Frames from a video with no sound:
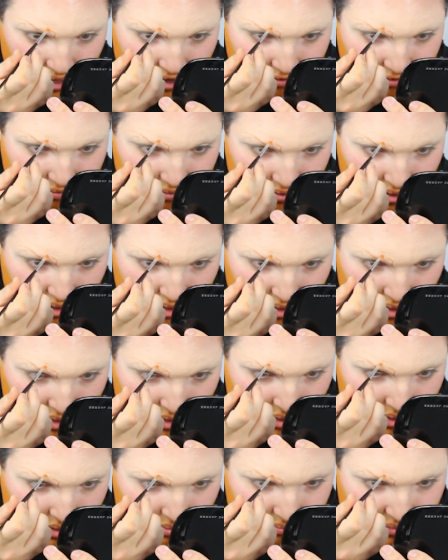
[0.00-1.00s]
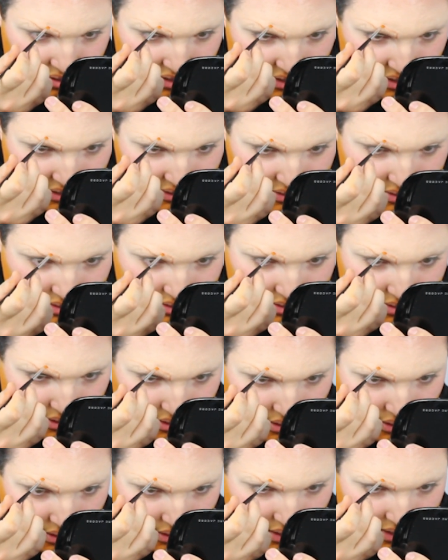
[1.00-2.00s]
I've been getting
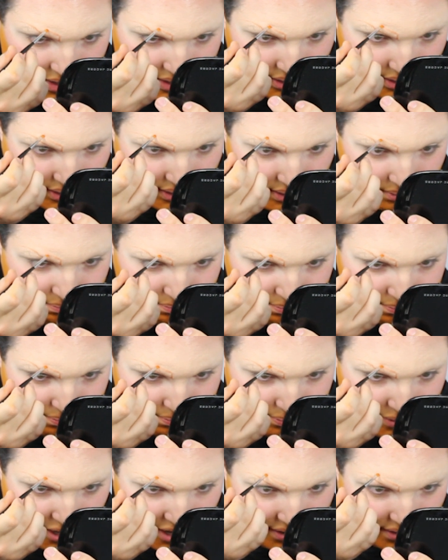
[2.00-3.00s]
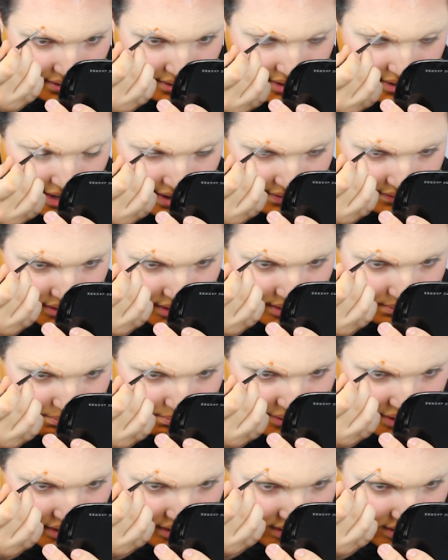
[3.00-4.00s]
slightly better at having them be